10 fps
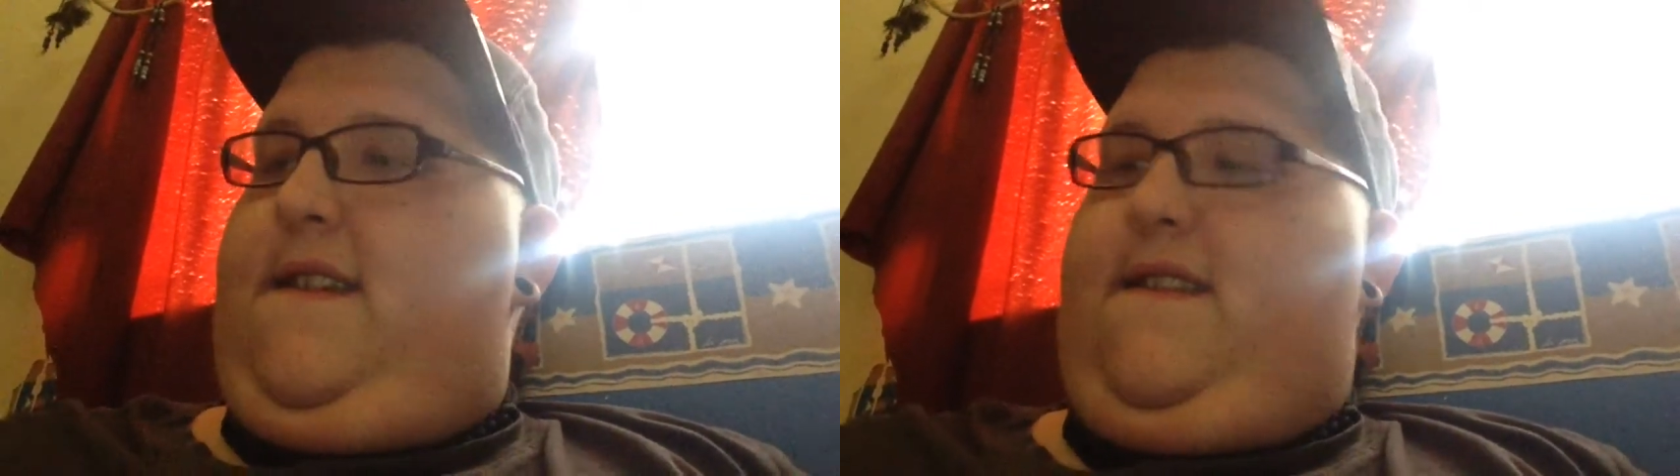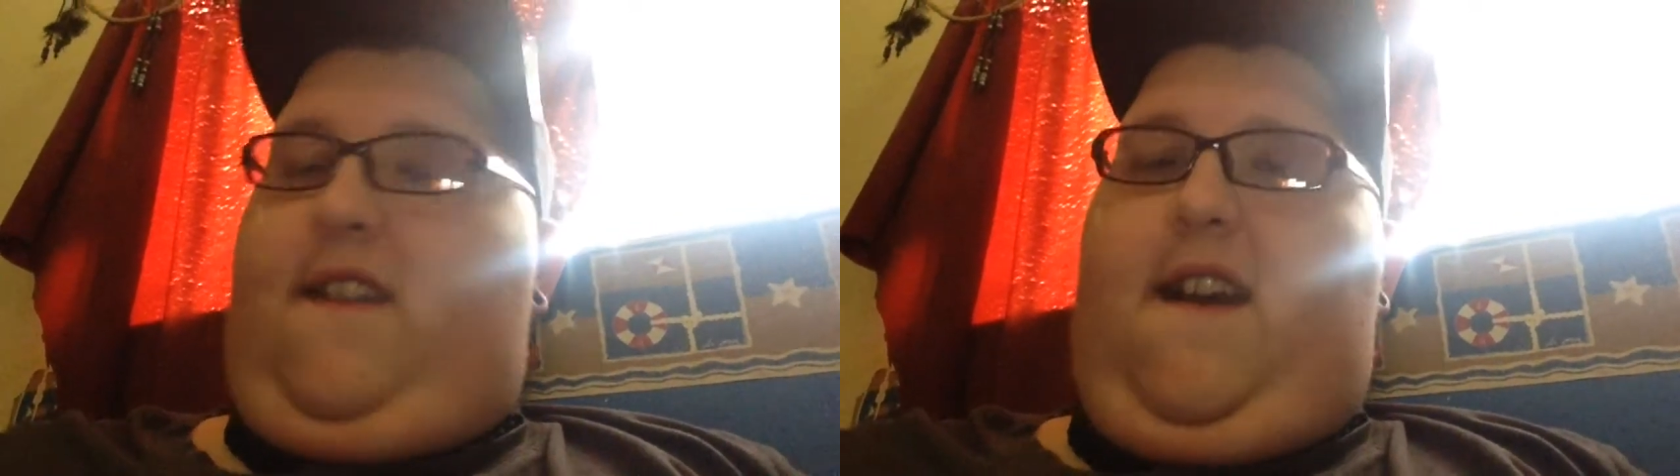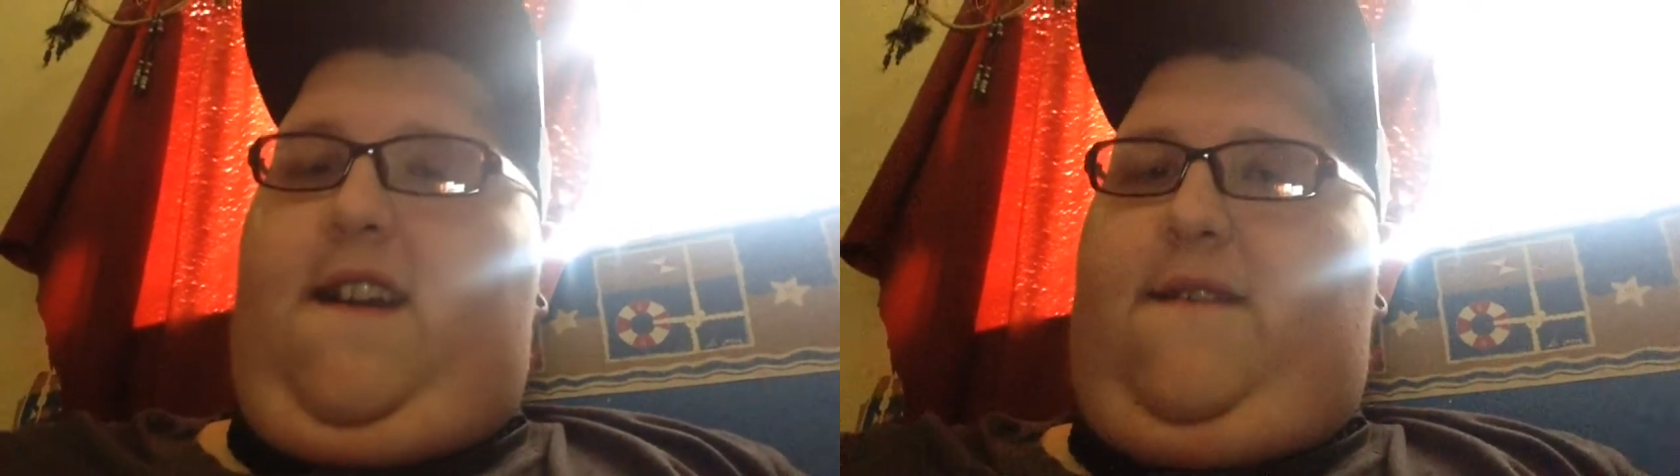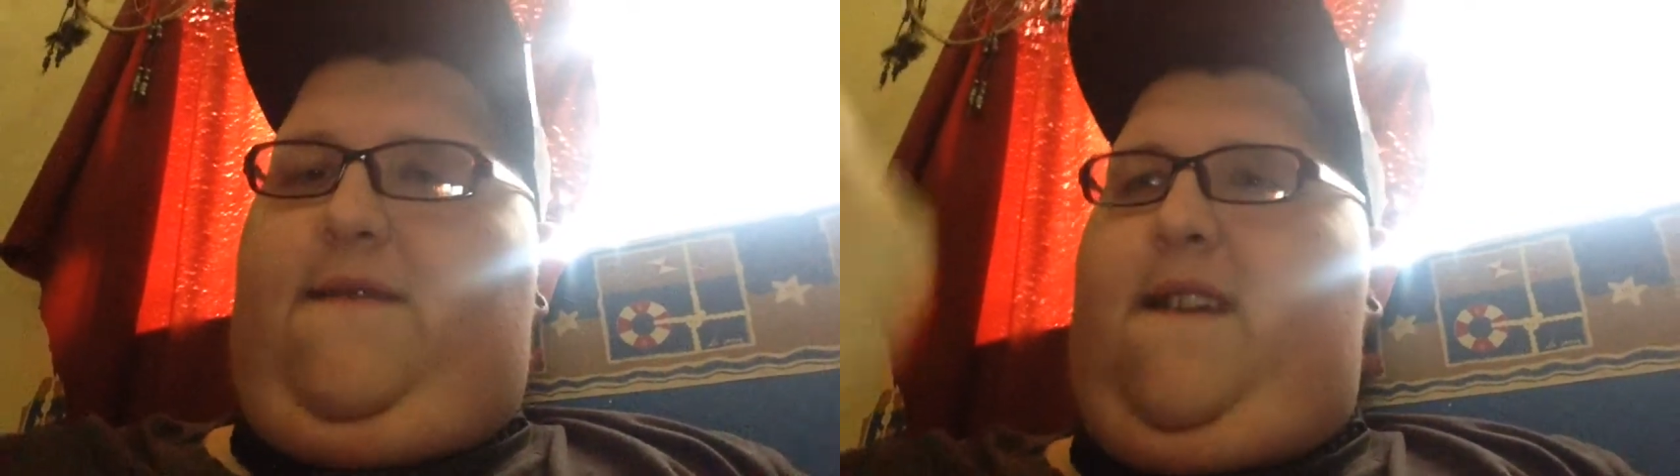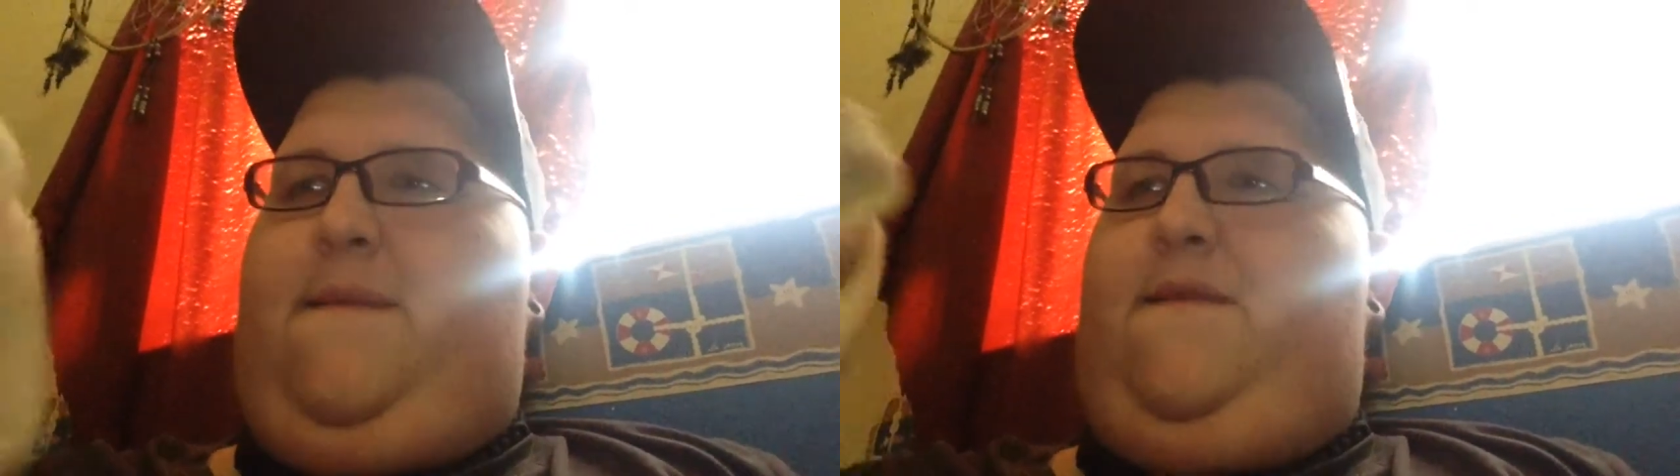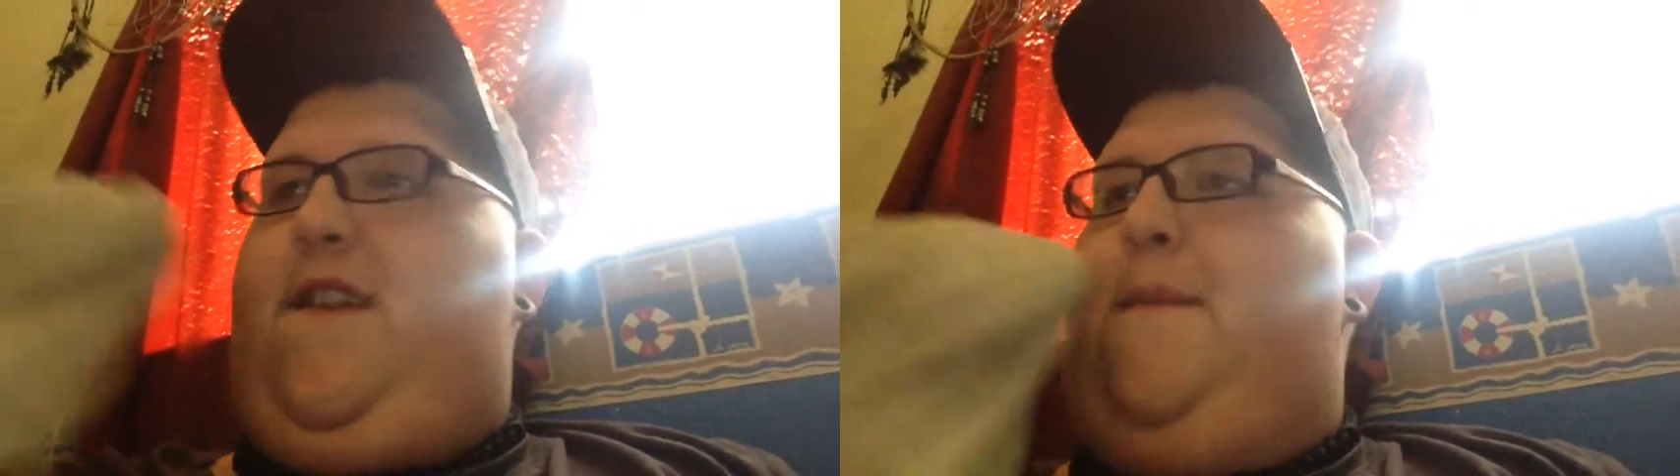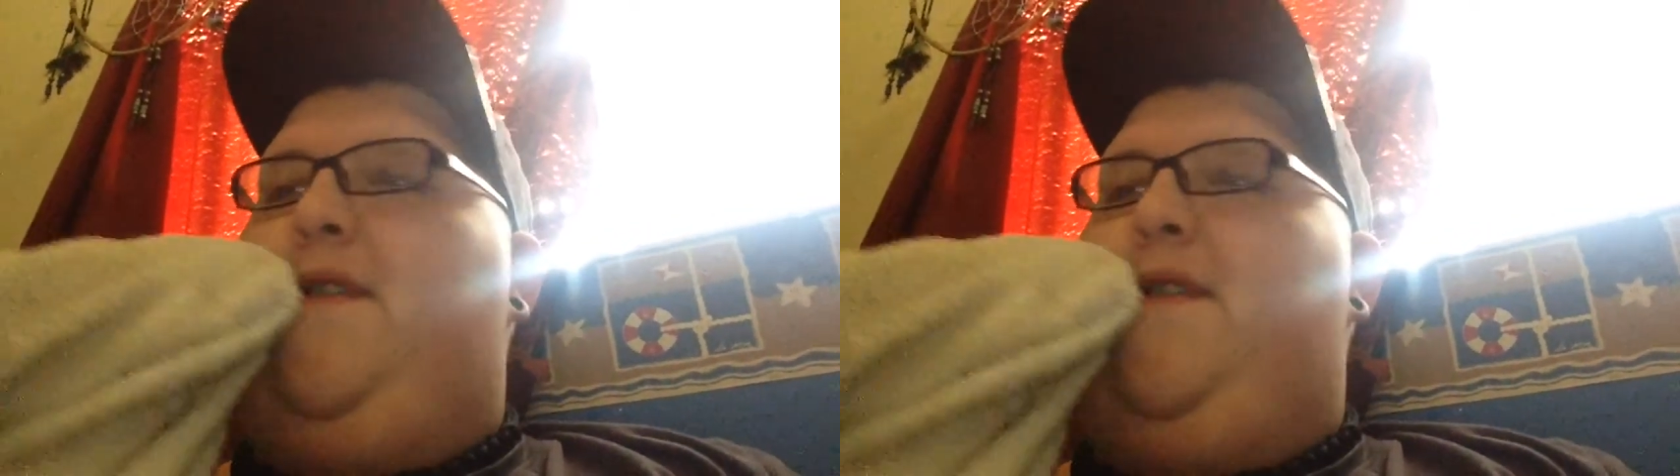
Sorry if I'm jumping